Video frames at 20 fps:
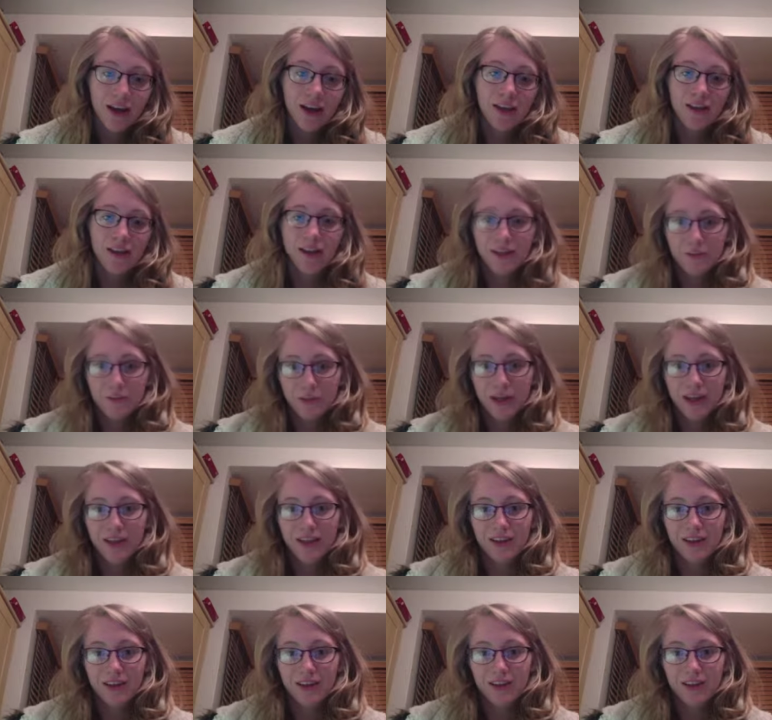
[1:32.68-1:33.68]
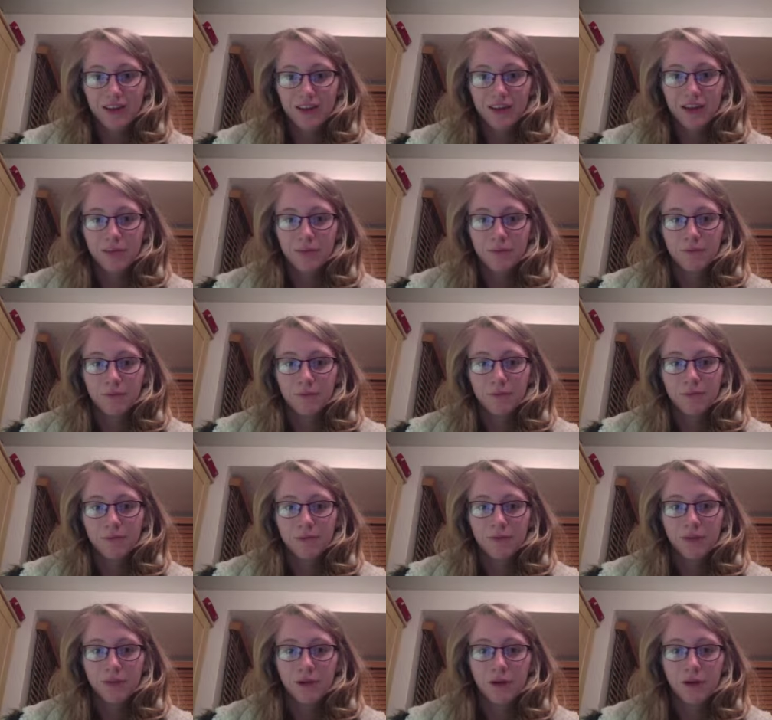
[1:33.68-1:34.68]
this method
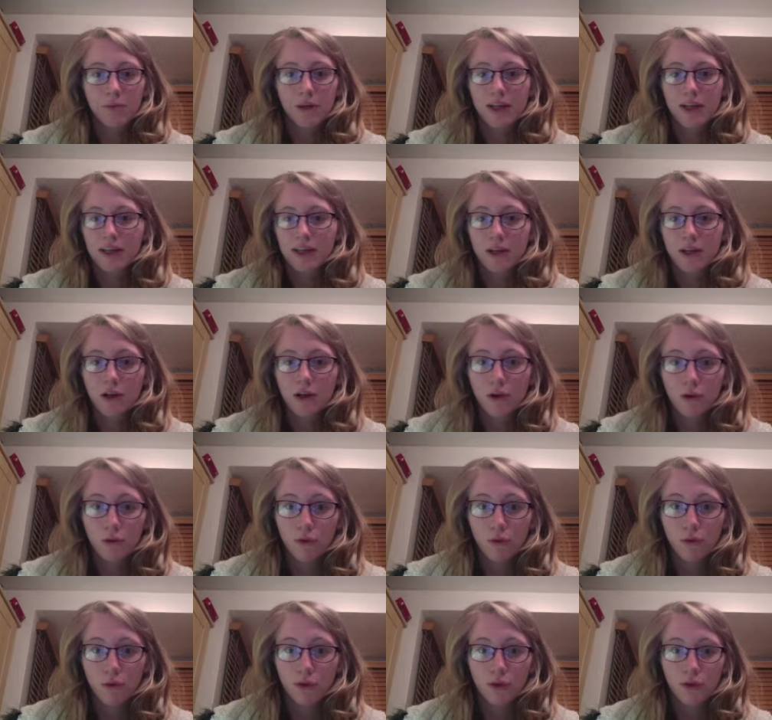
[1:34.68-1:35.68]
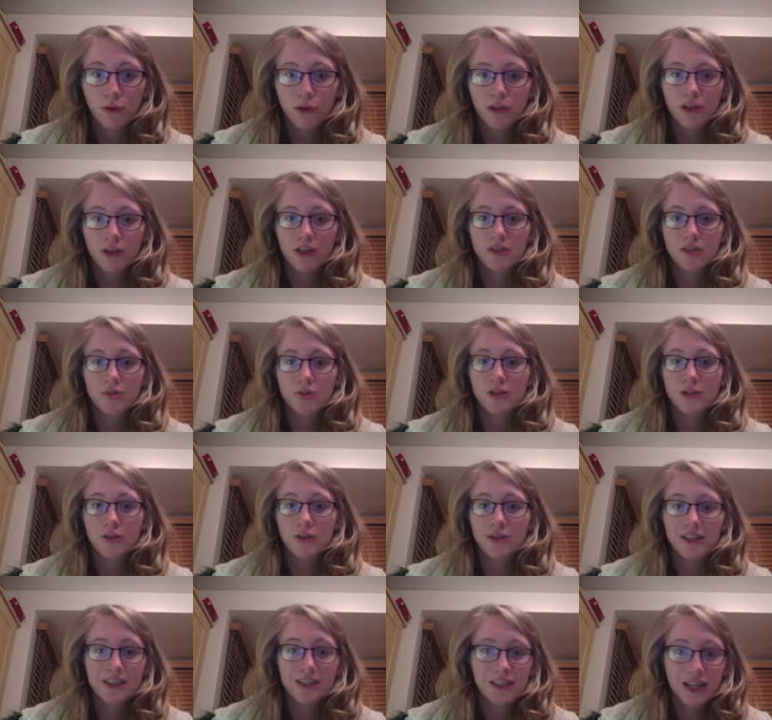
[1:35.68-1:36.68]
made it a lot more organised. We knew
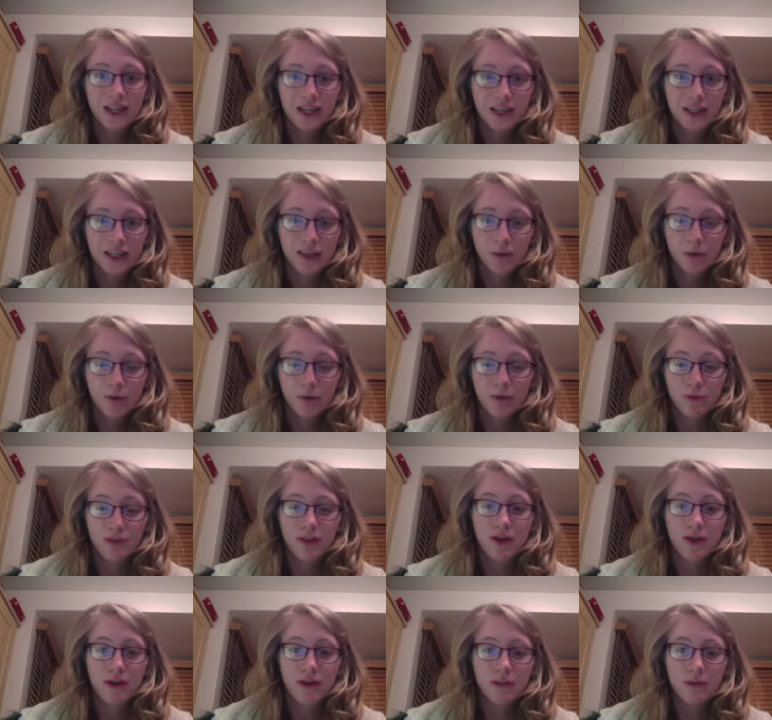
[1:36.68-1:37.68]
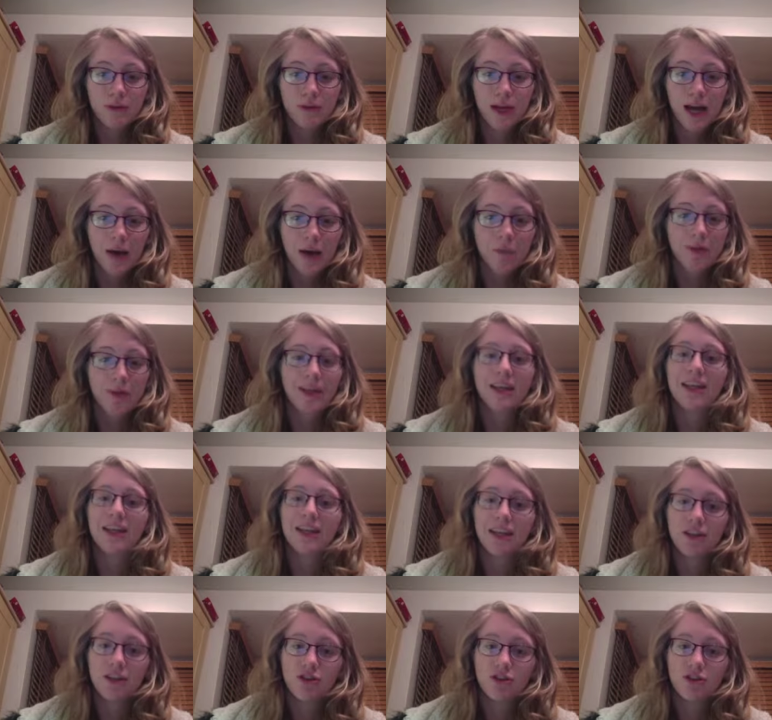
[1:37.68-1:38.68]
exactly what was going to be happening in
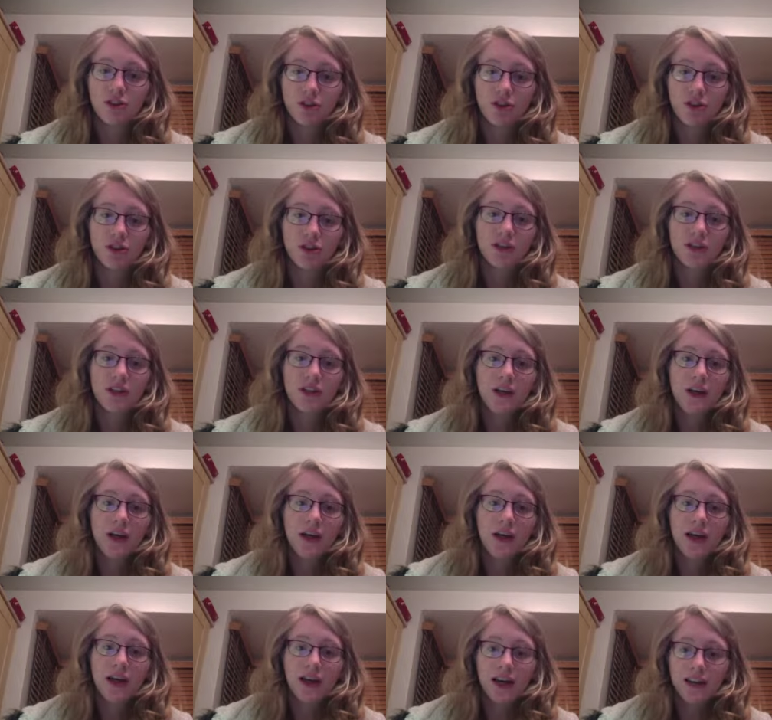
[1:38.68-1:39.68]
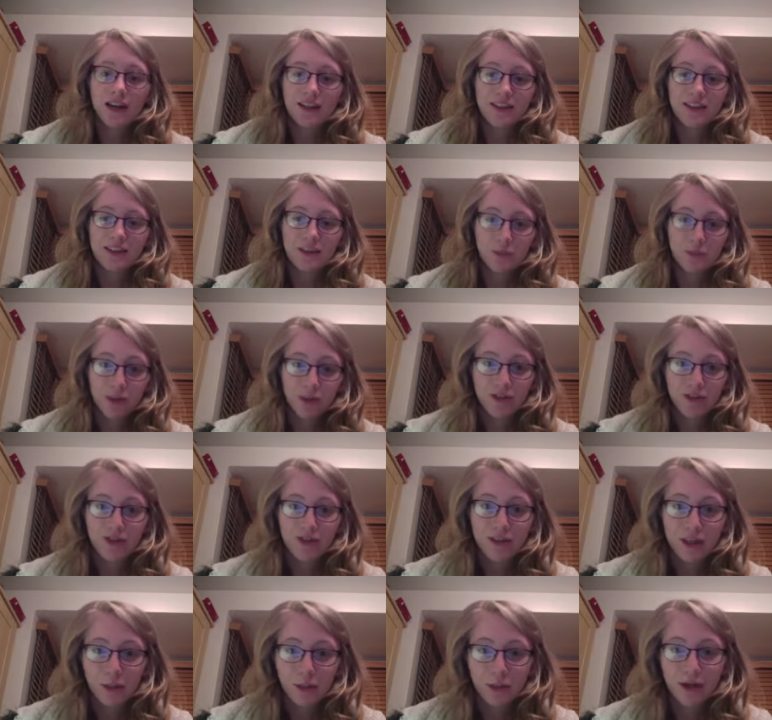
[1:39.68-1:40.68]
each shot, and it worked
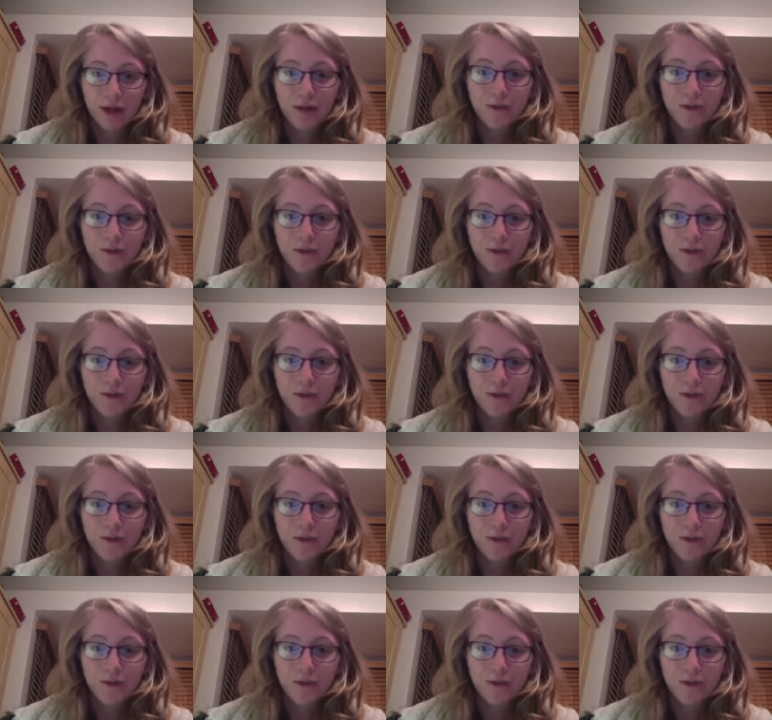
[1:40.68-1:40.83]
really well.